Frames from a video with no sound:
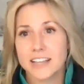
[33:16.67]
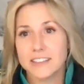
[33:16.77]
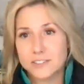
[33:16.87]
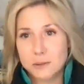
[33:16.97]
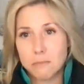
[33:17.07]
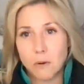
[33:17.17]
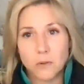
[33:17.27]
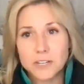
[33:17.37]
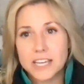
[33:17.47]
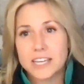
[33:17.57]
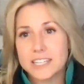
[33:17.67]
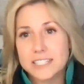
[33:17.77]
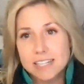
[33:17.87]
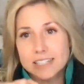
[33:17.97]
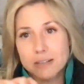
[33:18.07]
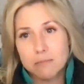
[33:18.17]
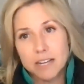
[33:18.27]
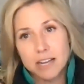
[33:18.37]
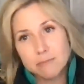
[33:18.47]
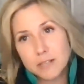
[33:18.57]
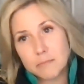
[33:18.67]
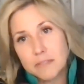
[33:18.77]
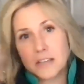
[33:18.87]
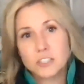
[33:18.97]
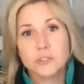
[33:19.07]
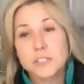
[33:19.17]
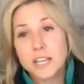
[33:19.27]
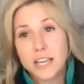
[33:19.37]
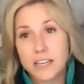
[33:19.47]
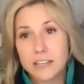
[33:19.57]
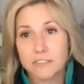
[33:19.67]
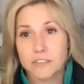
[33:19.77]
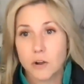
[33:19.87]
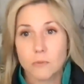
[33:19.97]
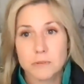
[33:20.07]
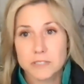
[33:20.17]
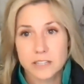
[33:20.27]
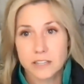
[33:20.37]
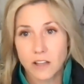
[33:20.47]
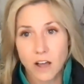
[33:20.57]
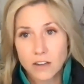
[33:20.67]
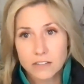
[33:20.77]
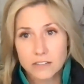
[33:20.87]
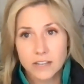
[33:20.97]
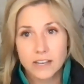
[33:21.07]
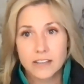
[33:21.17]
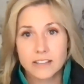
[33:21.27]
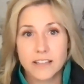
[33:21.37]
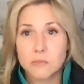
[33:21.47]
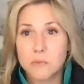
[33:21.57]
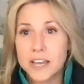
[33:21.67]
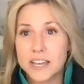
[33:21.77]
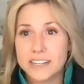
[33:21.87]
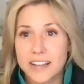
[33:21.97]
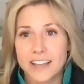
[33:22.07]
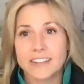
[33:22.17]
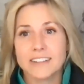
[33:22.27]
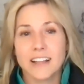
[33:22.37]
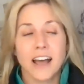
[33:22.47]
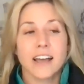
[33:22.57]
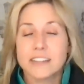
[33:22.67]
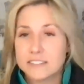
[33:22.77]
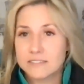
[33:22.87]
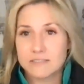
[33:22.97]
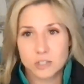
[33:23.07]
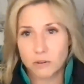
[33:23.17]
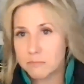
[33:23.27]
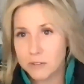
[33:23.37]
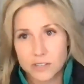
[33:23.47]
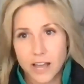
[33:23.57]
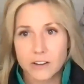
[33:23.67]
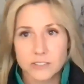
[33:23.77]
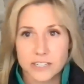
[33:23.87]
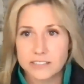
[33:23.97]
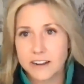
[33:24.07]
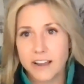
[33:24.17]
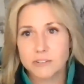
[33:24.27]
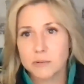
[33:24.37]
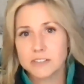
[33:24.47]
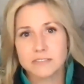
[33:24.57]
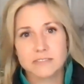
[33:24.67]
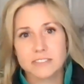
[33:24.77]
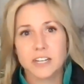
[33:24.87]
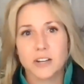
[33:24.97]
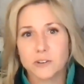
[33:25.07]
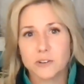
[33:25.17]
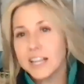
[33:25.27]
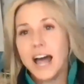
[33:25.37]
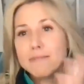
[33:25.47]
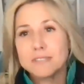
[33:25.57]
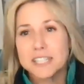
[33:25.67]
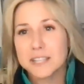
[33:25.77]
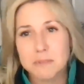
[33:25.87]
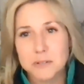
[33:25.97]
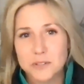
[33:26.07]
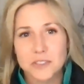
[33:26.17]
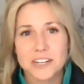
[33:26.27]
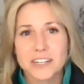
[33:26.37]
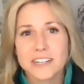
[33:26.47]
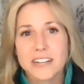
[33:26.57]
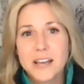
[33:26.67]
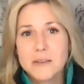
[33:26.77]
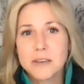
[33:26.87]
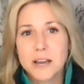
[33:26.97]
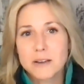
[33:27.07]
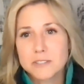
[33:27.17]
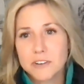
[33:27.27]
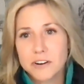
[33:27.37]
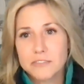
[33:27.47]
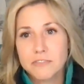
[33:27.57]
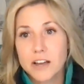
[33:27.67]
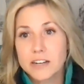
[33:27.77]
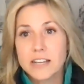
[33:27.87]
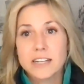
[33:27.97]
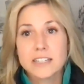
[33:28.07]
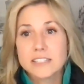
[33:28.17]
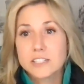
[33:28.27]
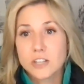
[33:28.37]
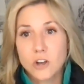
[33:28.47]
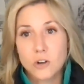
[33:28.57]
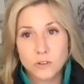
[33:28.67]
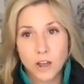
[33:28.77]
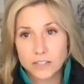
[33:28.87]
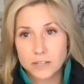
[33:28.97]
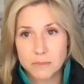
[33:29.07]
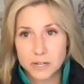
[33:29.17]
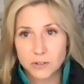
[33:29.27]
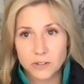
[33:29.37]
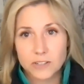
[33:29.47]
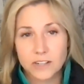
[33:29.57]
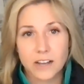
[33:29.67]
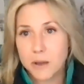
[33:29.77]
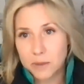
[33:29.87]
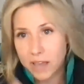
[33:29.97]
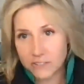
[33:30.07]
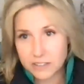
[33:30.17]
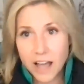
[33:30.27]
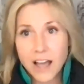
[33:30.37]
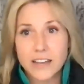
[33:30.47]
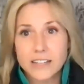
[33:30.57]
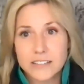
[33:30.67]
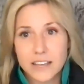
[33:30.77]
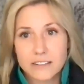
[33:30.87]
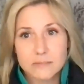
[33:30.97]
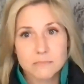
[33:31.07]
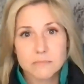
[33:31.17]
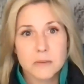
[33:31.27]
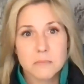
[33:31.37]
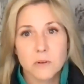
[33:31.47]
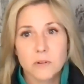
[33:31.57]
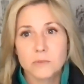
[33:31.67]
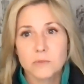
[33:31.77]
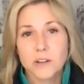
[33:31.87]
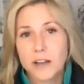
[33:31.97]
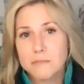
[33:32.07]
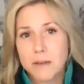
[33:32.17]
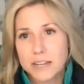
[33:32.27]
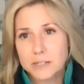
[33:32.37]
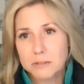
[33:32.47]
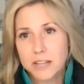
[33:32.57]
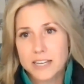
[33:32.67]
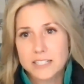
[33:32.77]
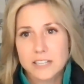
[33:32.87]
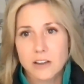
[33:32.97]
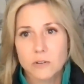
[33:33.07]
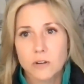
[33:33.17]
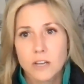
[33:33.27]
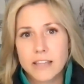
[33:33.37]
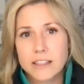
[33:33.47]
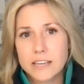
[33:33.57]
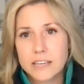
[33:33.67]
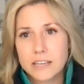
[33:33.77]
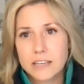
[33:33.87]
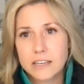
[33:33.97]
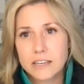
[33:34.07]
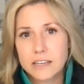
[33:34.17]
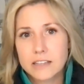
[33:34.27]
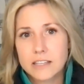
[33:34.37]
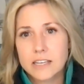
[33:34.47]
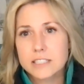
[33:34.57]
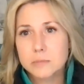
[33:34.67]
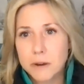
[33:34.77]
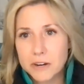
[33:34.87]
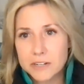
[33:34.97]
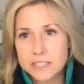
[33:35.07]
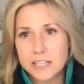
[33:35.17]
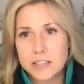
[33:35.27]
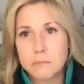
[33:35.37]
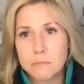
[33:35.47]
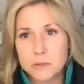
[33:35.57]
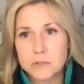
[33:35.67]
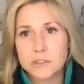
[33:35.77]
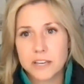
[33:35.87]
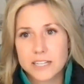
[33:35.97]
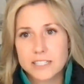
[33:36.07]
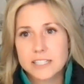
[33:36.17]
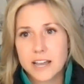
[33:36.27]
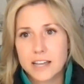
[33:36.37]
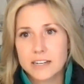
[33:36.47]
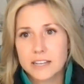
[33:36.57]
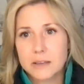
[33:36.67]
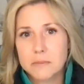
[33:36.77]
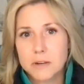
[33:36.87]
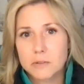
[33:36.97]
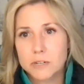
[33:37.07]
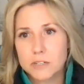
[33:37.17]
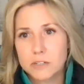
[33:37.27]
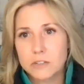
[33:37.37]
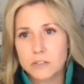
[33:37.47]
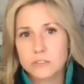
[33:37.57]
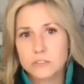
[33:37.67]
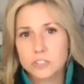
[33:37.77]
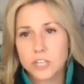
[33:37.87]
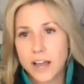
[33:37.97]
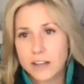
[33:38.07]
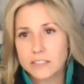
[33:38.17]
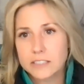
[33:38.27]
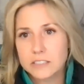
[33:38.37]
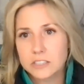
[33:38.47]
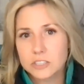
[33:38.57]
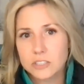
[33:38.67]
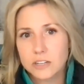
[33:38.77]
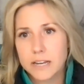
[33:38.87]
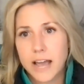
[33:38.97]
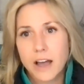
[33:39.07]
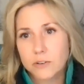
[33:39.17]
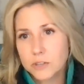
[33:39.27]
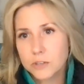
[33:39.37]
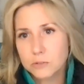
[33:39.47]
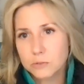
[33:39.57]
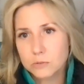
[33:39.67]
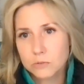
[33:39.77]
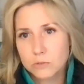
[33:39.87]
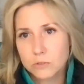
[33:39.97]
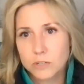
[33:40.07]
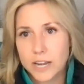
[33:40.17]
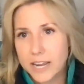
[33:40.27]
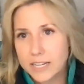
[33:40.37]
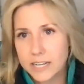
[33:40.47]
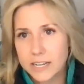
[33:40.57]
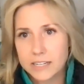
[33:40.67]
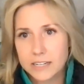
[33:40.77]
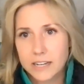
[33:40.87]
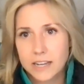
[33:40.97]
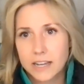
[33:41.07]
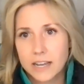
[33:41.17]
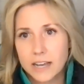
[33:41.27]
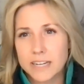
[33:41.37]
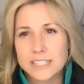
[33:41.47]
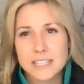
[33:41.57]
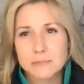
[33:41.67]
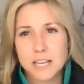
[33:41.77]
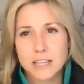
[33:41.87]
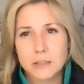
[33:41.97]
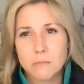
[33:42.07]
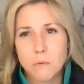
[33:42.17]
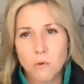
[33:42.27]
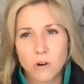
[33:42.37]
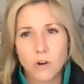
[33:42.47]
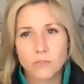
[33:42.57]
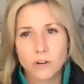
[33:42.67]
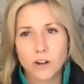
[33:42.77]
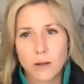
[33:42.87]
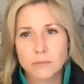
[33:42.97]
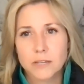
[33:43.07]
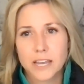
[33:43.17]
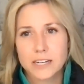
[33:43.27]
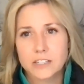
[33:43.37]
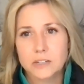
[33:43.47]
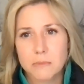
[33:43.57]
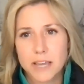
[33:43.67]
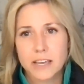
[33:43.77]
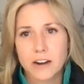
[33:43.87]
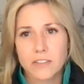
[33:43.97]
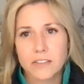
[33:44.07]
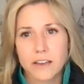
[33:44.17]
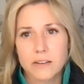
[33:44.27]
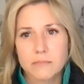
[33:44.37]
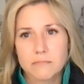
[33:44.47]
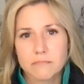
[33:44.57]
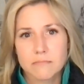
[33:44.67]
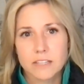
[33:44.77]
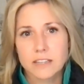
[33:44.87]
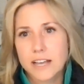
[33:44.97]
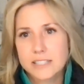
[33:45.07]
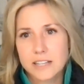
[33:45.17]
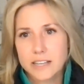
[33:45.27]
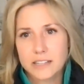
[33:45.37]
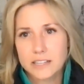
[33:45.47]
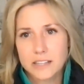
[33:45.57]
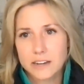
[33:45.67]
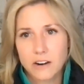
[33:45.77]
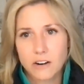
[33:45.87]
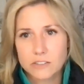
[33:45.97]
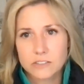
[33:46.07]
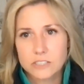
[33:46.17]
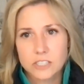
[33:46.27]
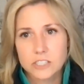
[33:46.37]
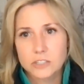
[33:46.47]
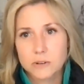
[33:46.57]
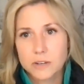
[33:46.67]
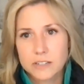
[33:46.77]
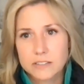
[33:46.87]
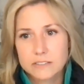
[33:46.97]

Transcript: And there's a bowl of keys, and somebody comes up and they choose a key, and if it opens the lock, they win. And I scream real loud, and everyone, claps in the booth, and it becomes a very fun. It is so non-committal that we have a line that people will come by to play. So I think the experience in the booth, like I said, can be a real challenge and how you create it. And it seems like the more overcomplicated you make it on them, the less likely they are to do it.